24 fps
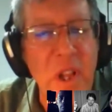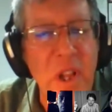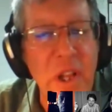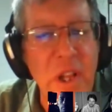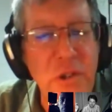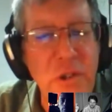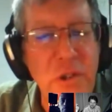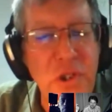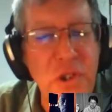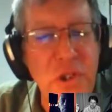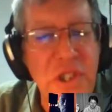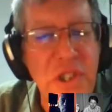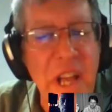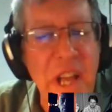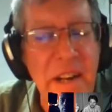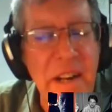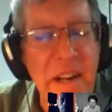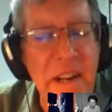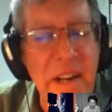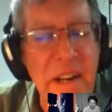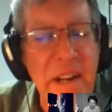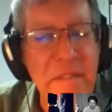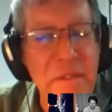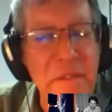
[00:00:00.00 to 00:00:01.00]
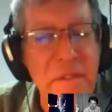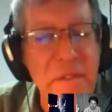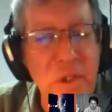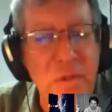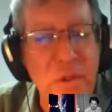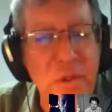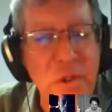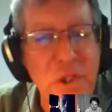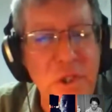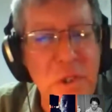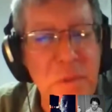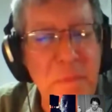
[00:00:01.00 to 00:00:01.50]
electrostatic fields
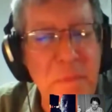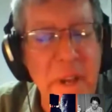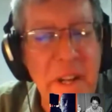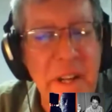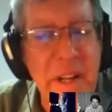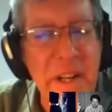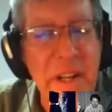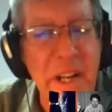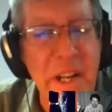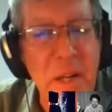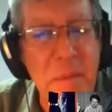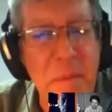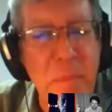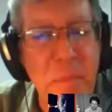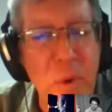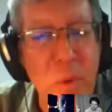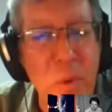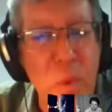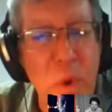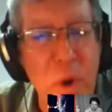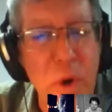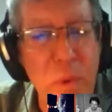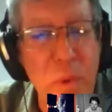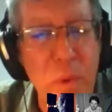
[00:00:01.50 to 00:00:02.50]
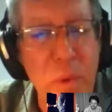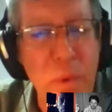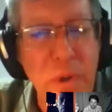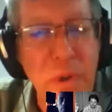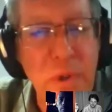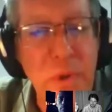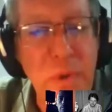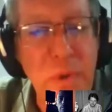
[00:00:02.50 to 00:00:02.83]
versus magnetic, but what it would